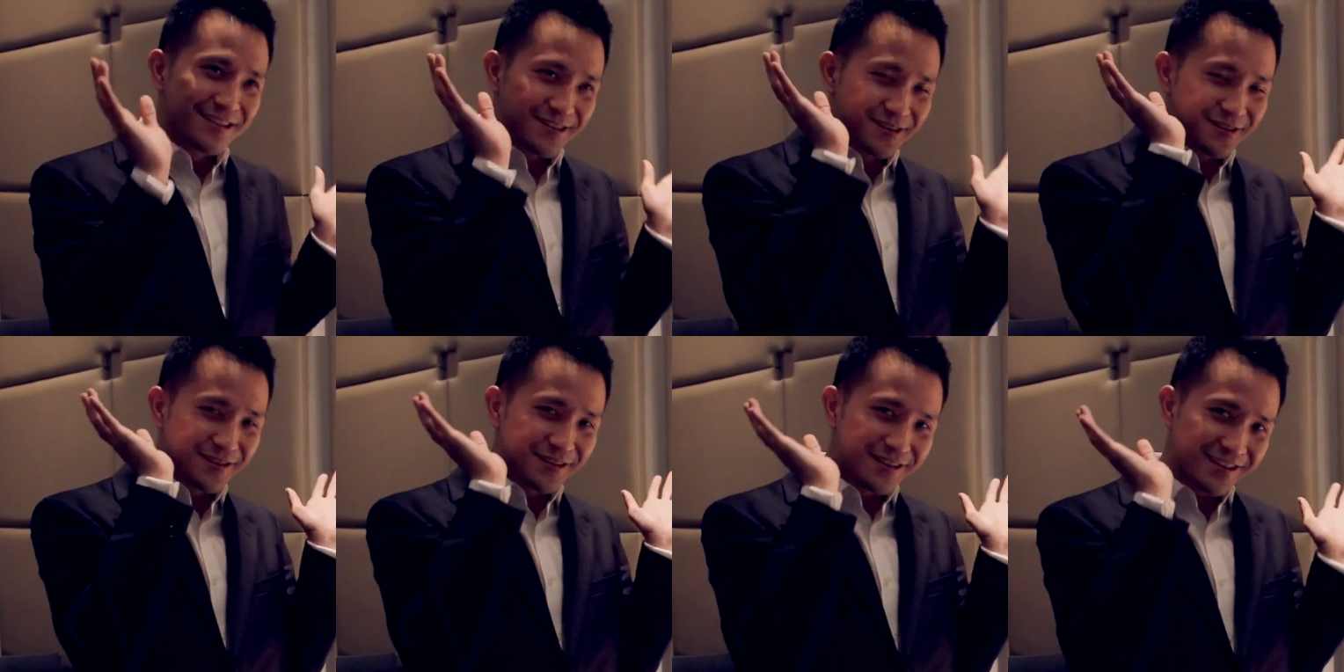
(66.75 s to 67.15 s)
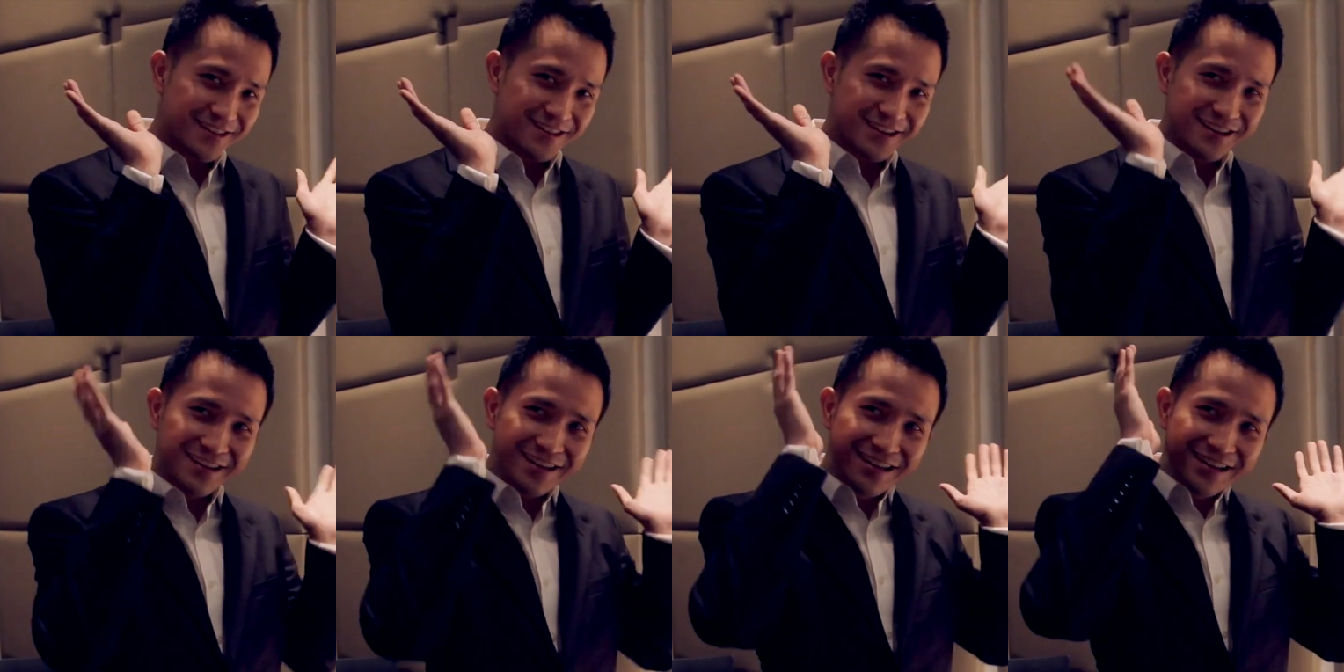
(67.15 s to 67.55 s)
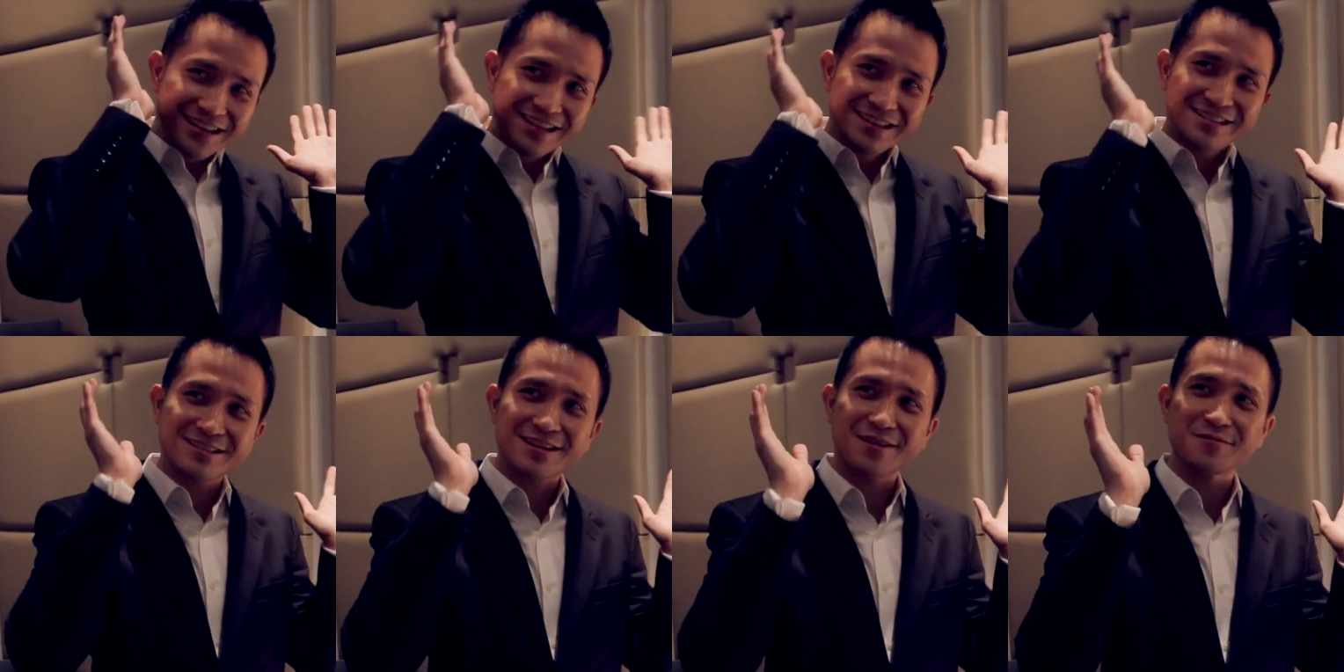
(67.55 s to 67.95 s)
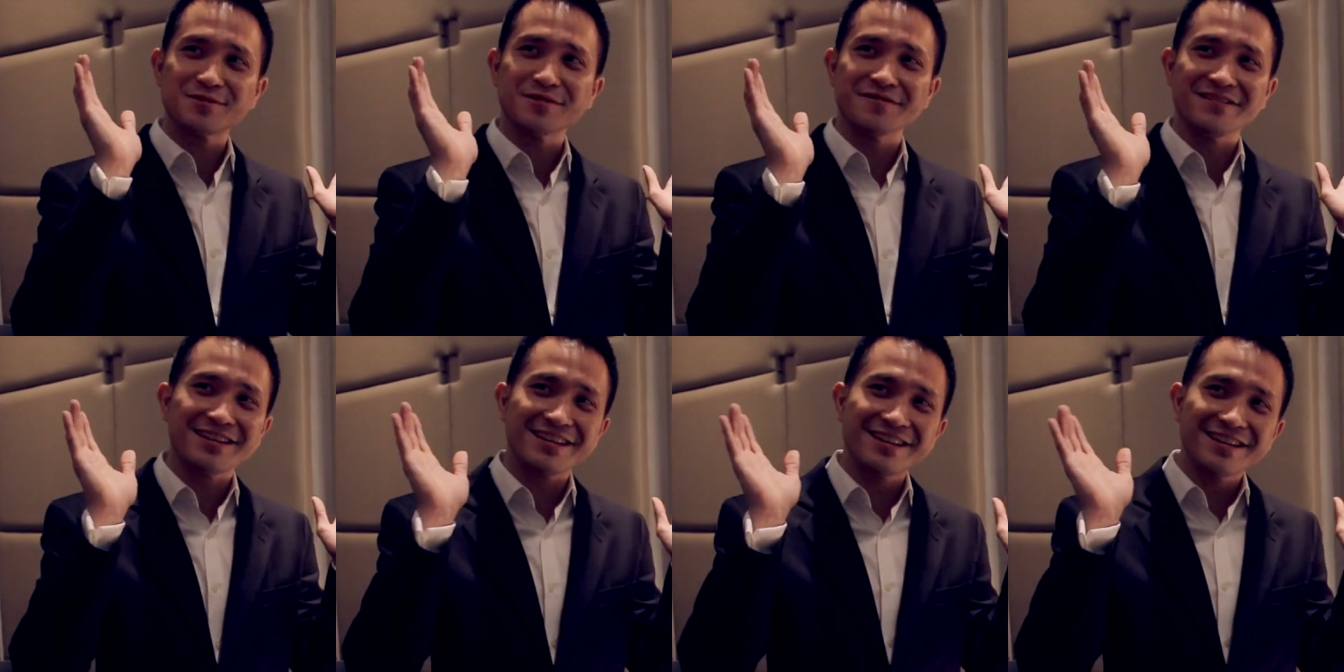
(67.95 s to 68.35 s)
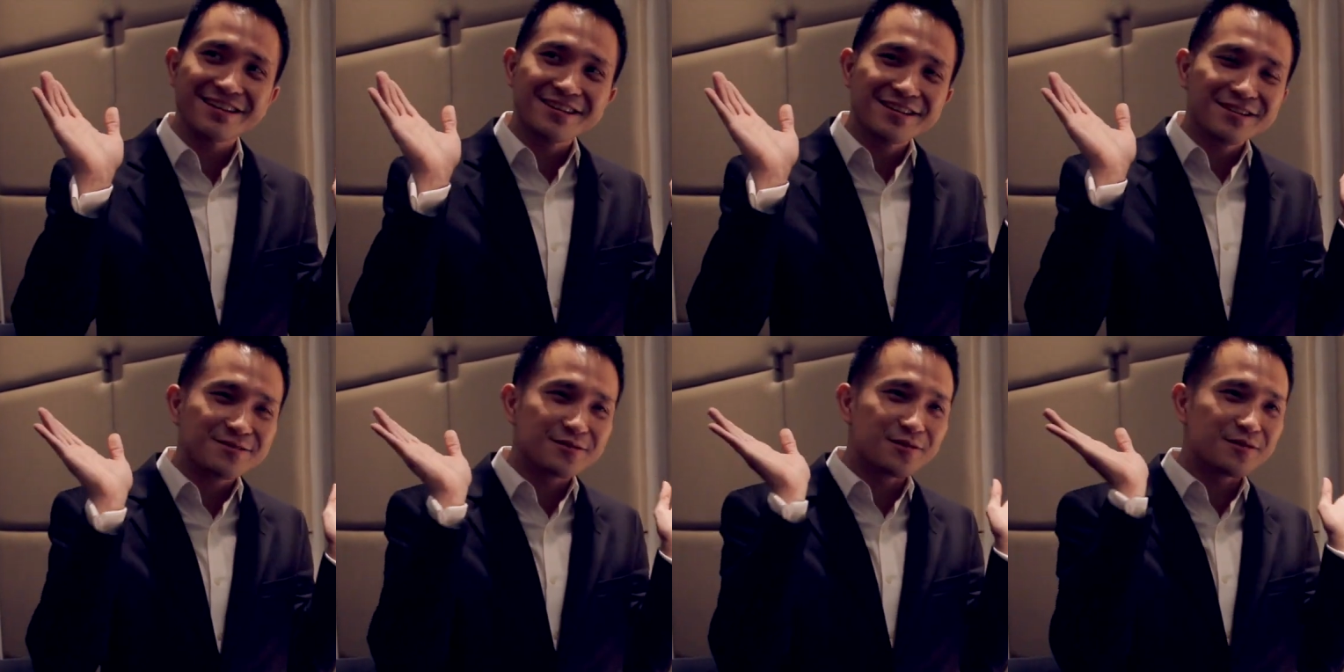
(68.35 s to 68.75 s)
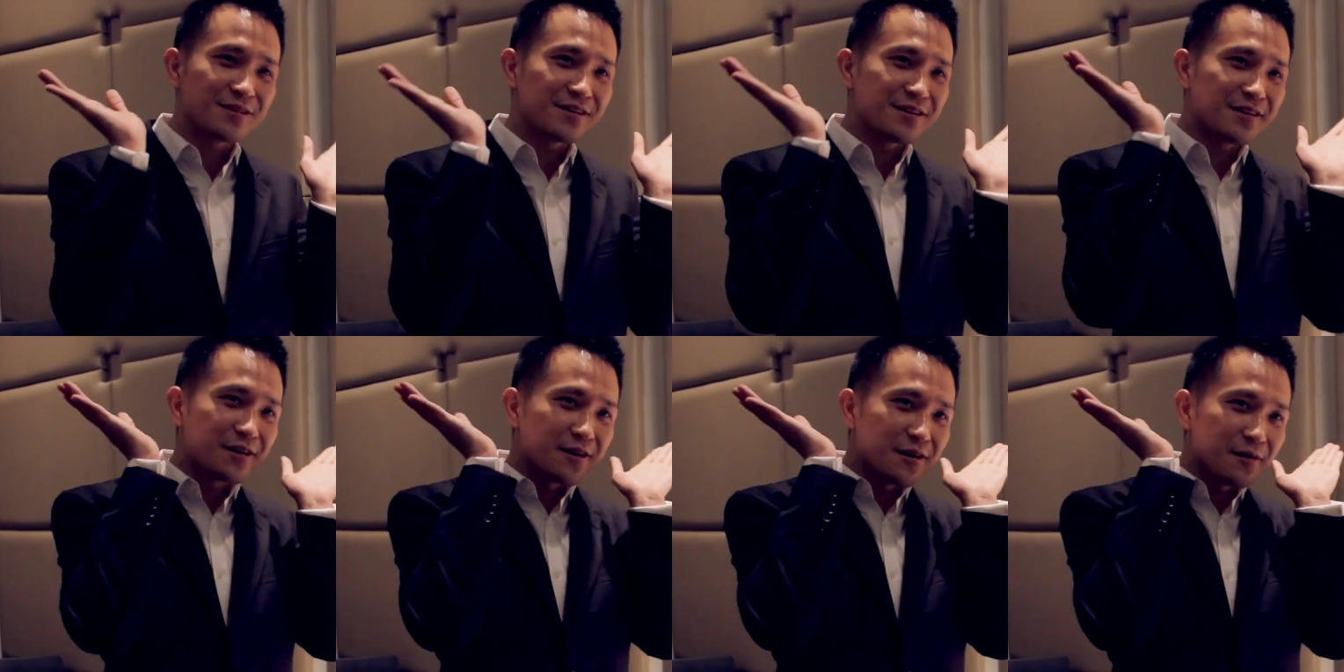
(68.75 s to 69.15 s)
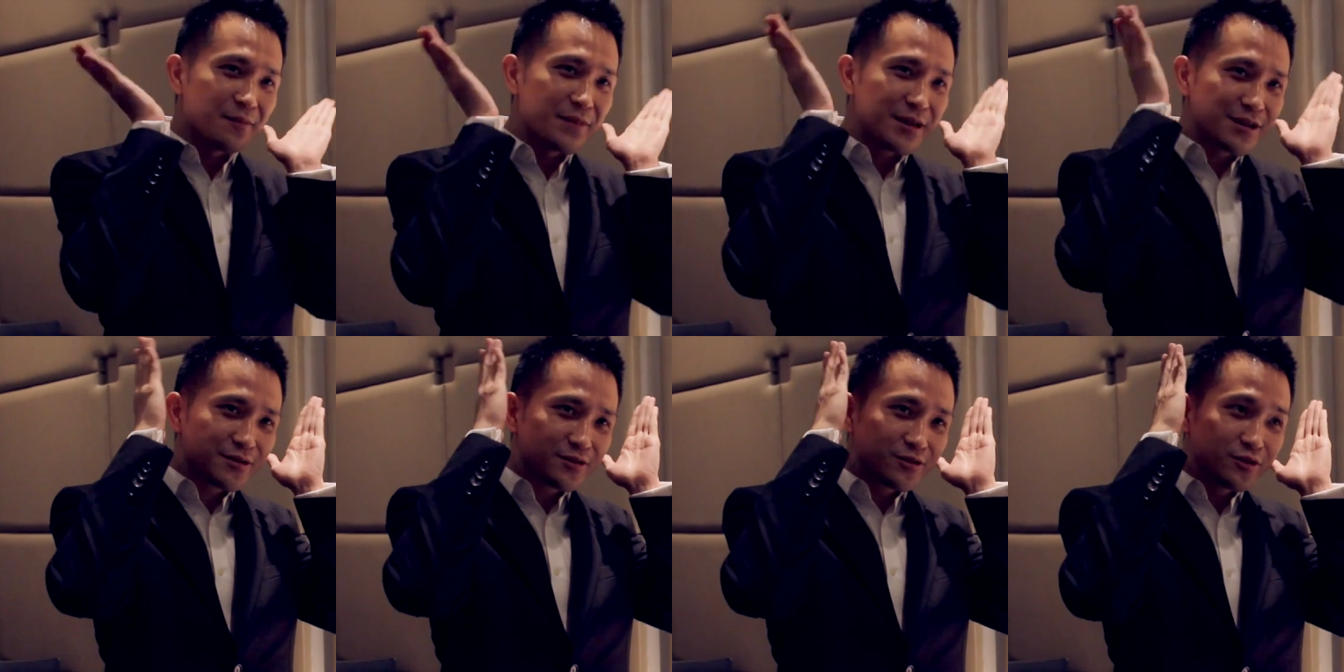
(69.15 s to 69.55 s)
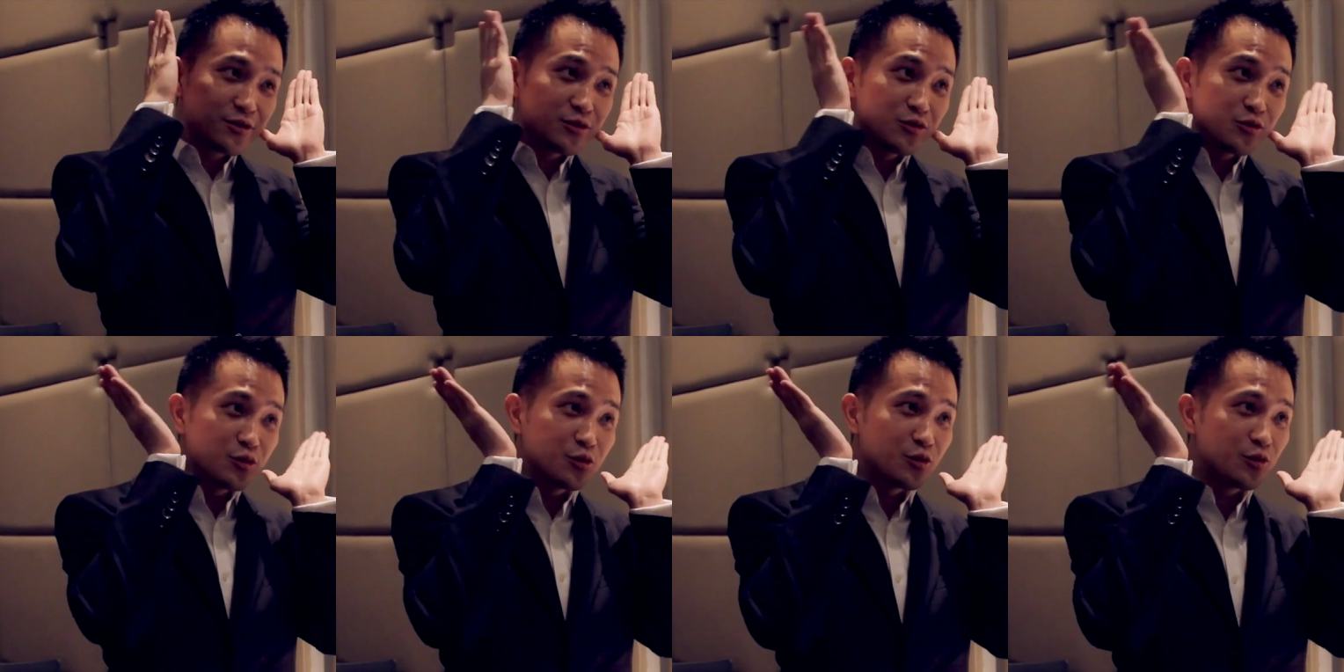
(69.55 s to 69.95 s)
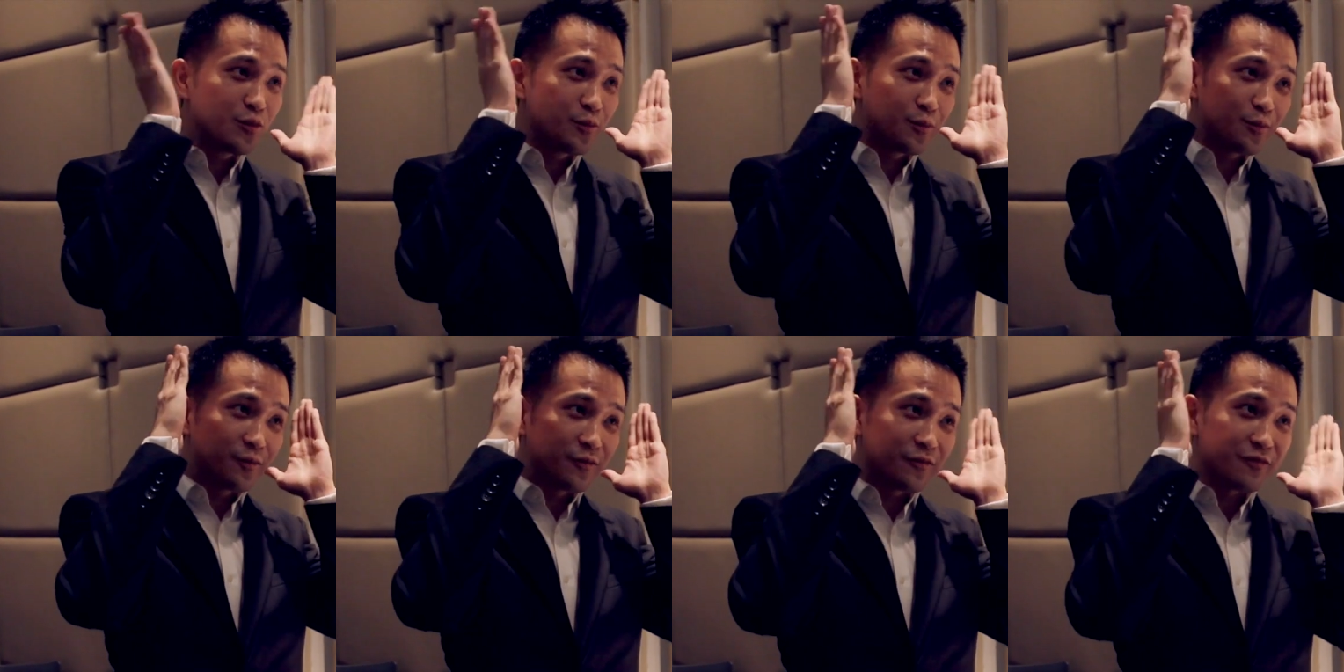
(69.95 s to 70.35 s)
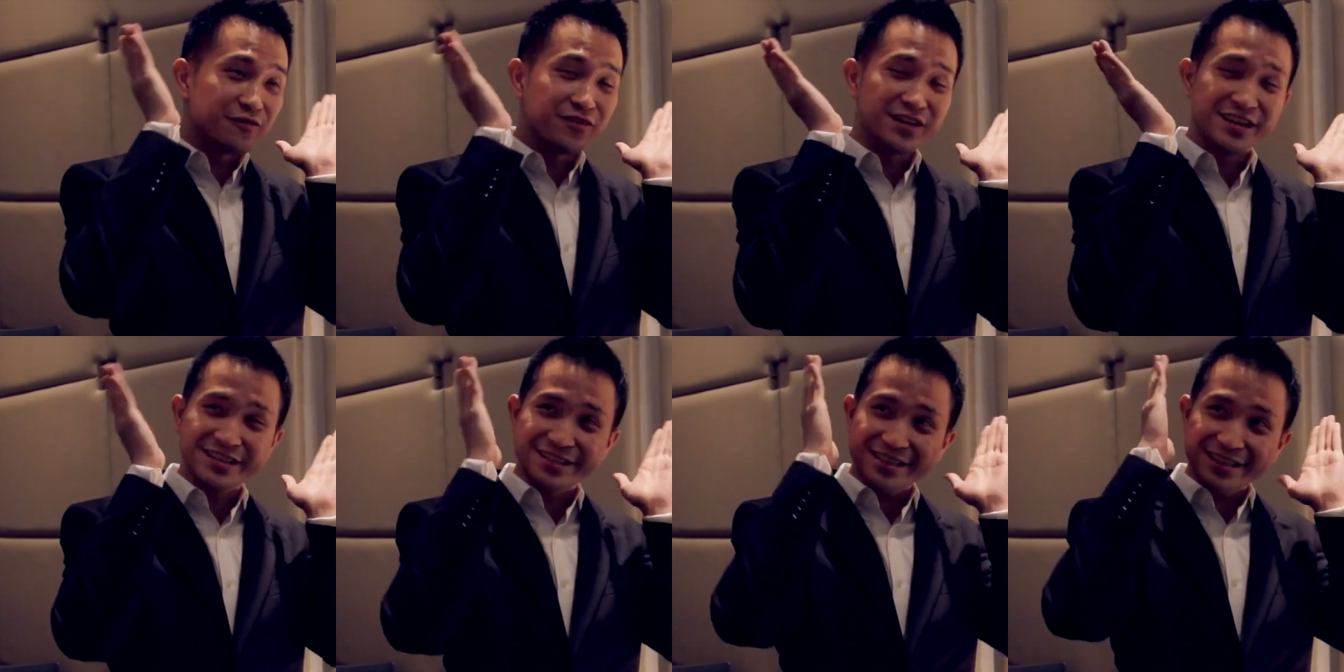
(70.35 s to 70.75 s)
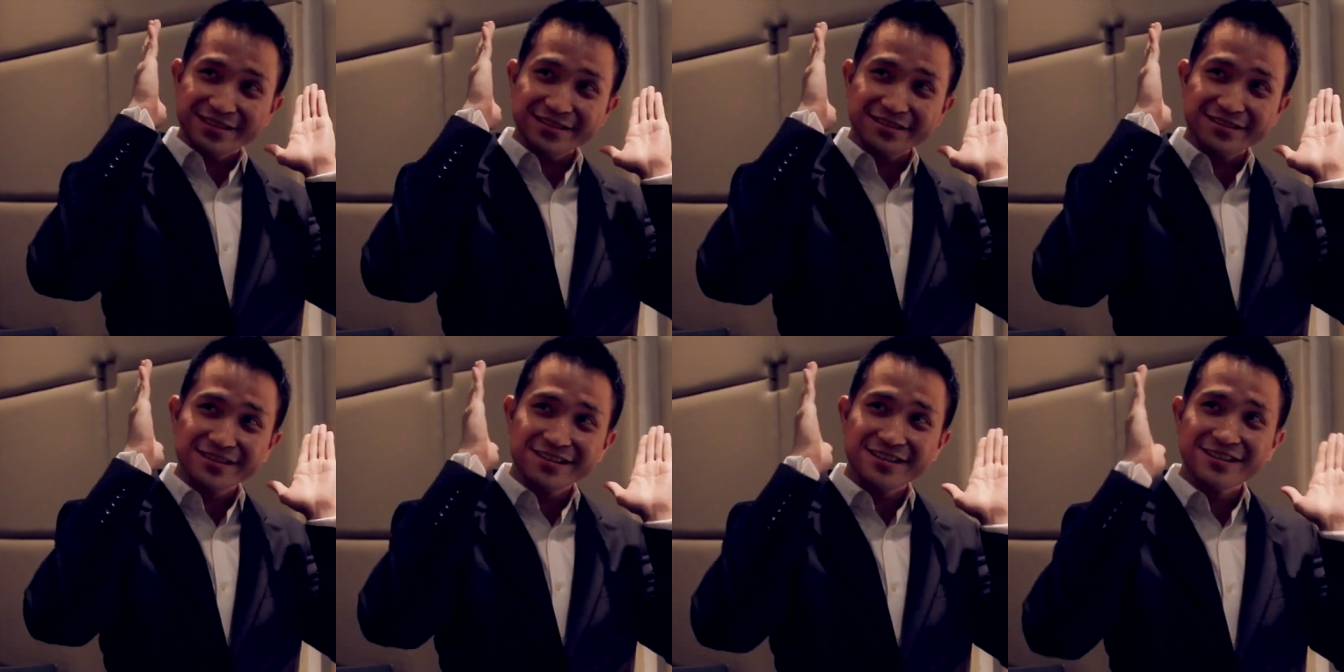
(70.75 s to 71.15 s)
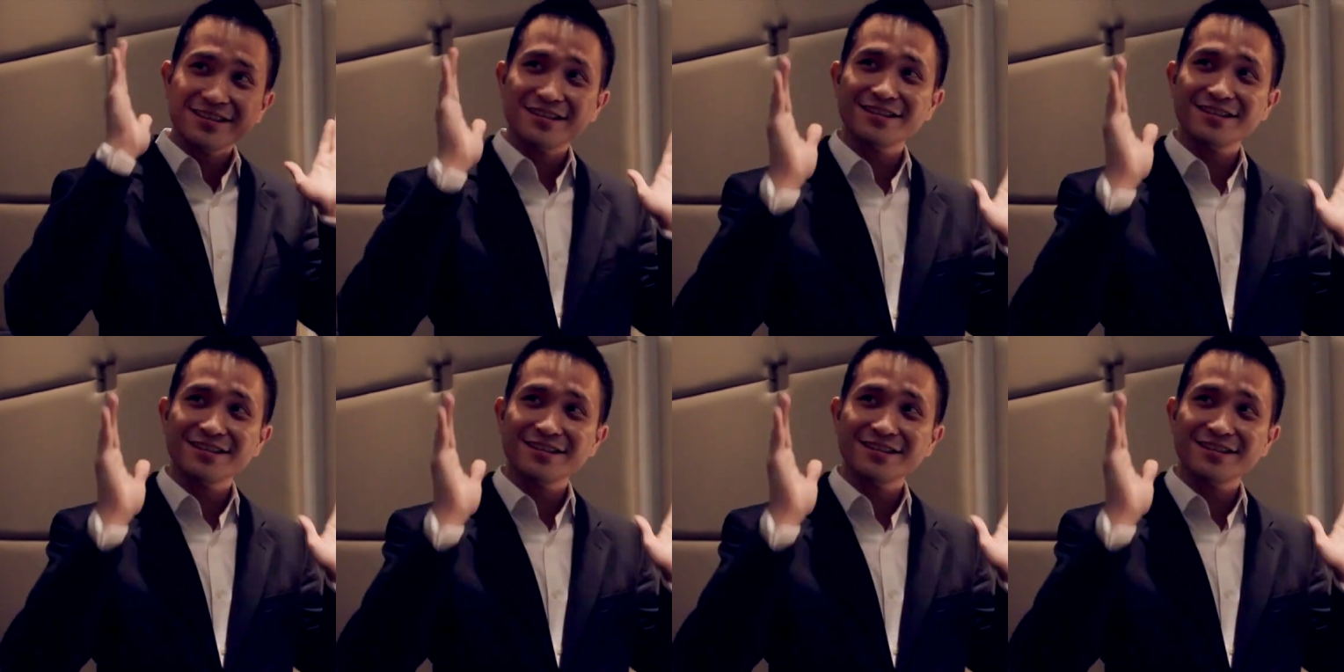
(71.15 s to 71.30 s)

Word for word: You know, the early sculpts of the ears were a bit too vertical,